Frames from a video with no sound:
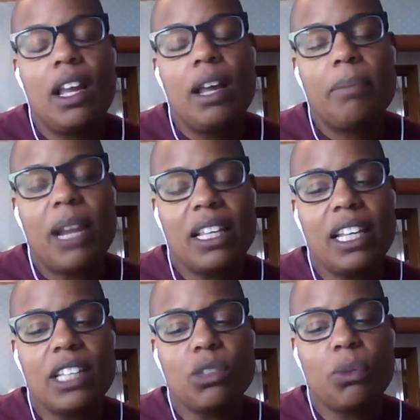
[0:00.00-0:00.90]
But I think
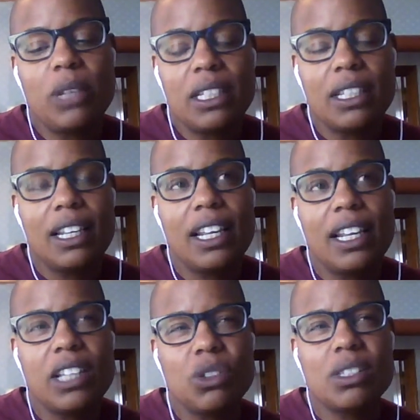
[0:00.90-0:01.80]
it's really
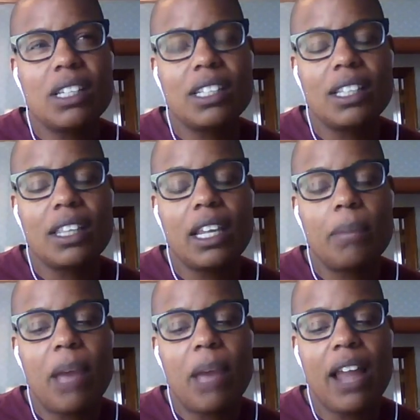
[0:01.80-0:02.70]
interesting to think
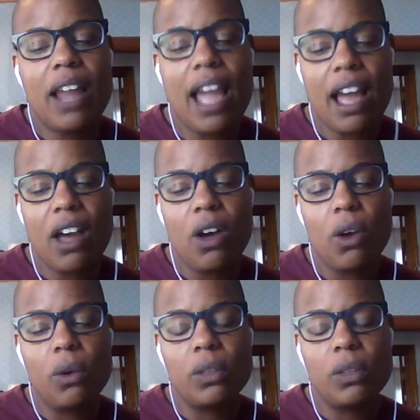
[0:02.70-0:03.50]
about how